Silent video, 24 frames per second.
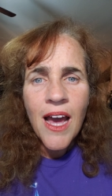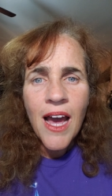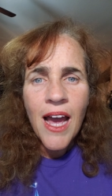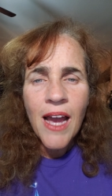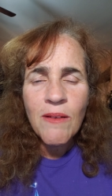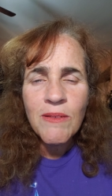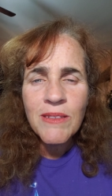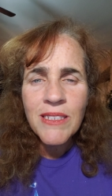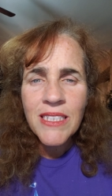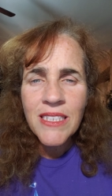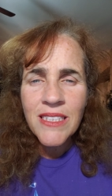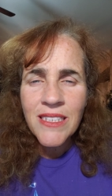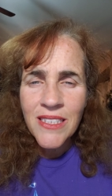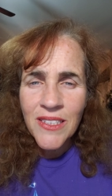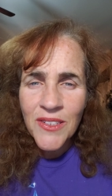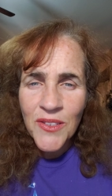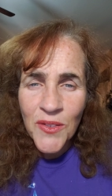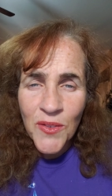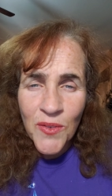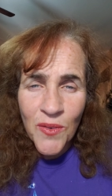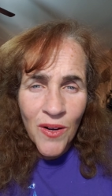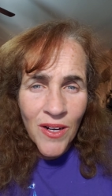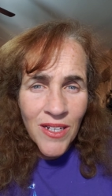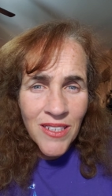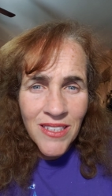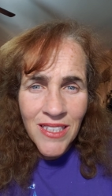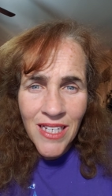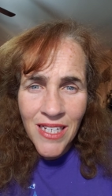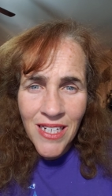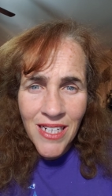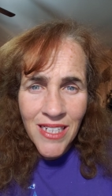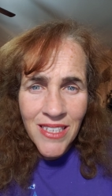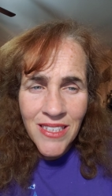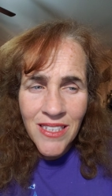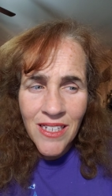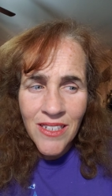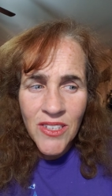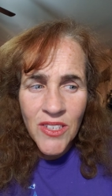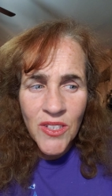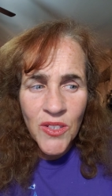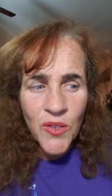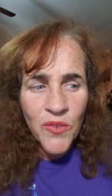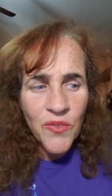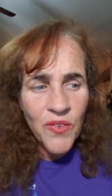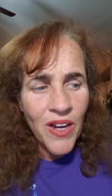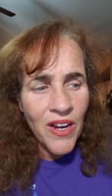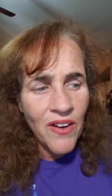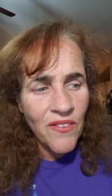I was considered cross eyed. I saw
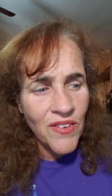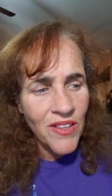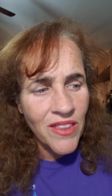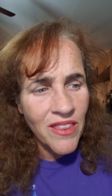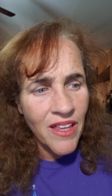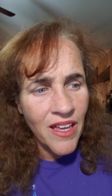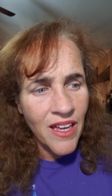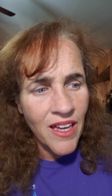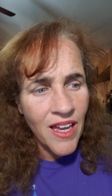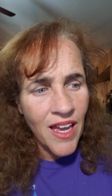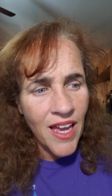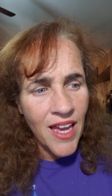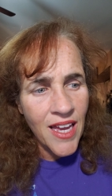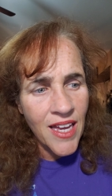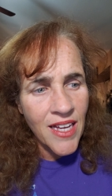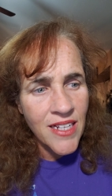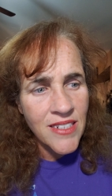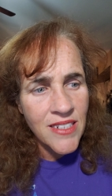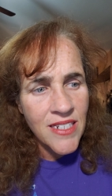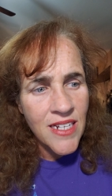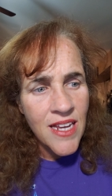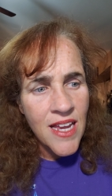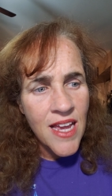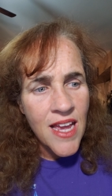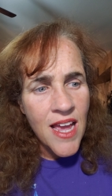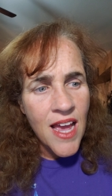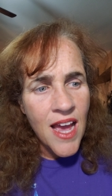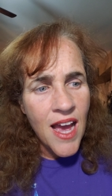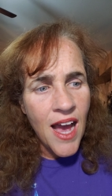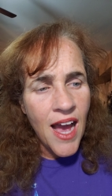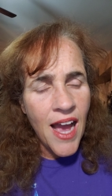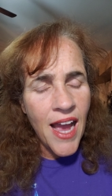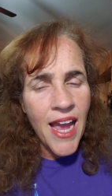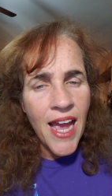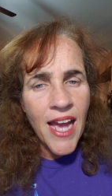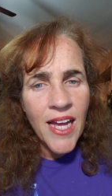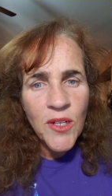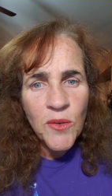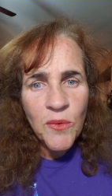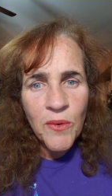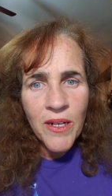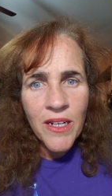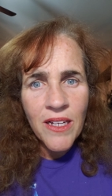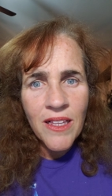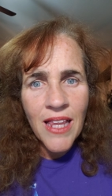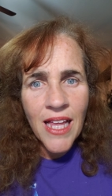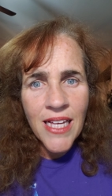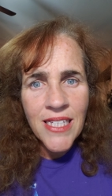two of everything, and I had to
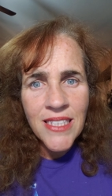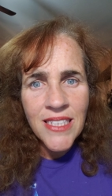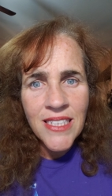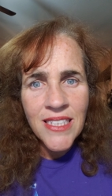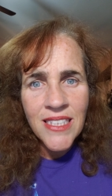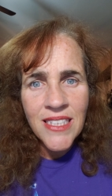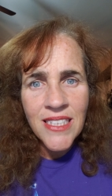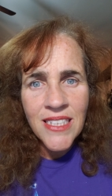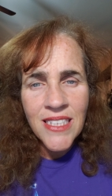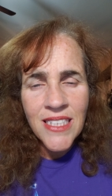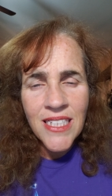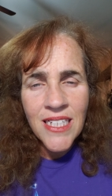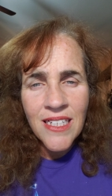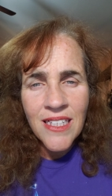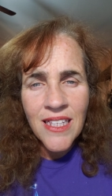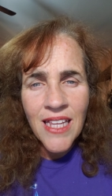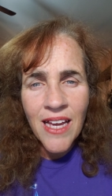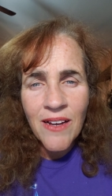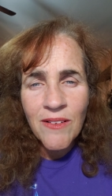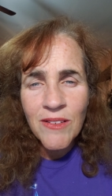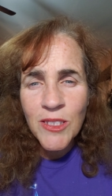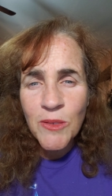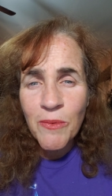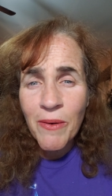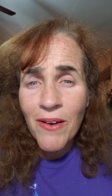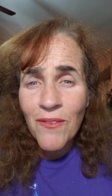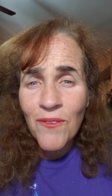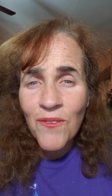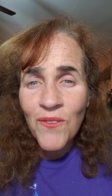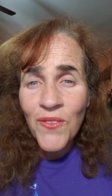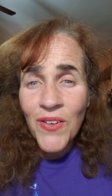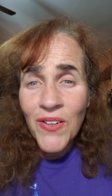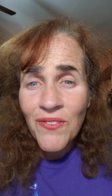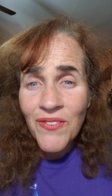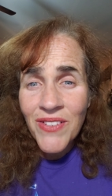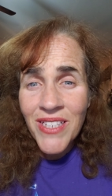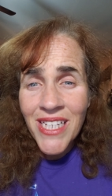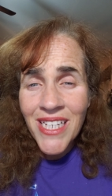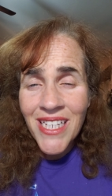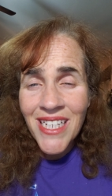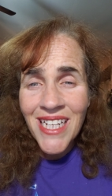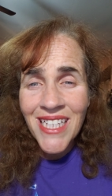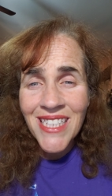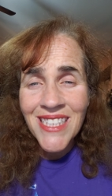wear glasses until I was about 15.